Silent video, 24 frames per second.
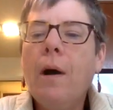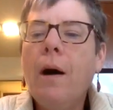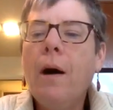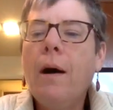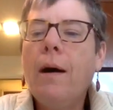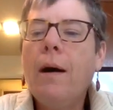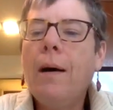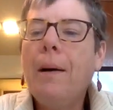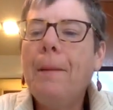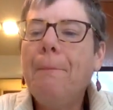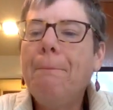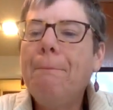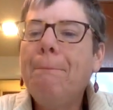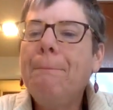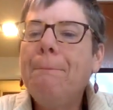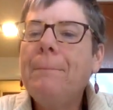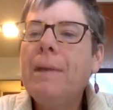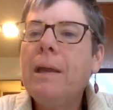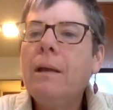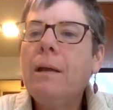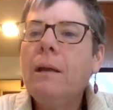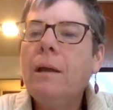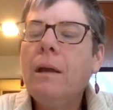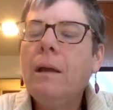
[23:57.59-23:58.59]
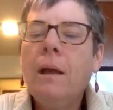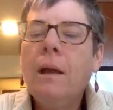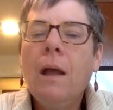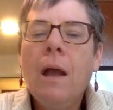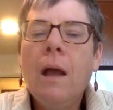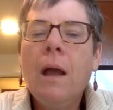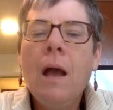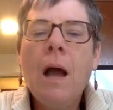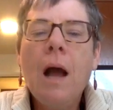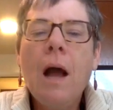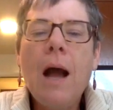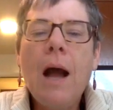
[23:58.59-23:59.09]

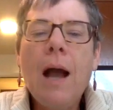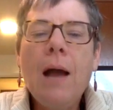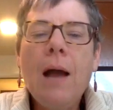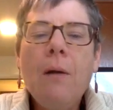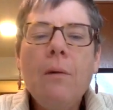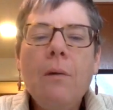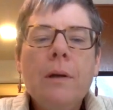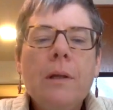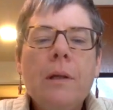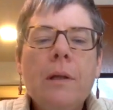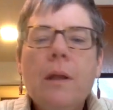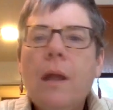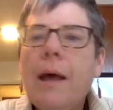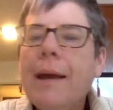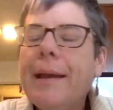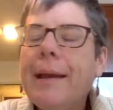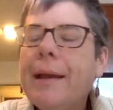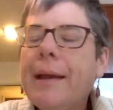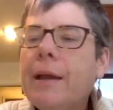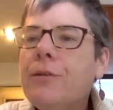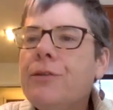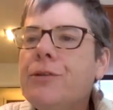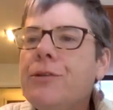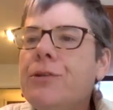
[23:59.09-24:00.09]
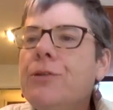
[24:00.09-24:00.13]
I would like